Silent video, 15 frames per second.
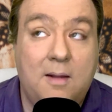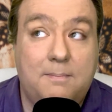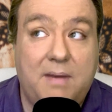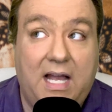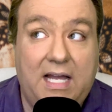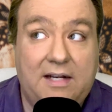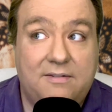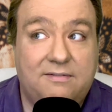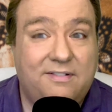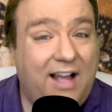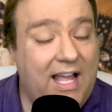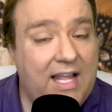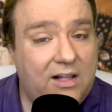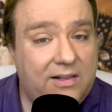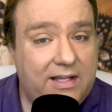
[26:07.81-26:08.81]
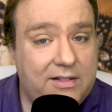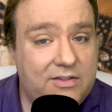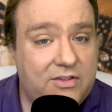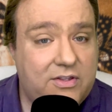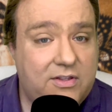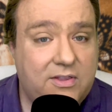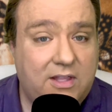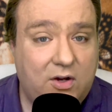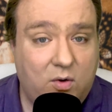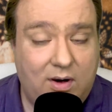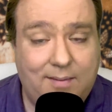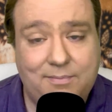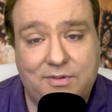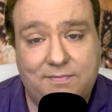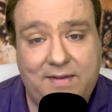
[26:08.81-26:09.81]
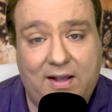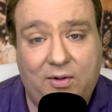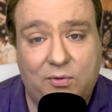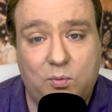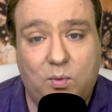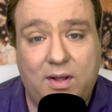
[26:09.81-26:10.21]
But violence, the Grimms felt,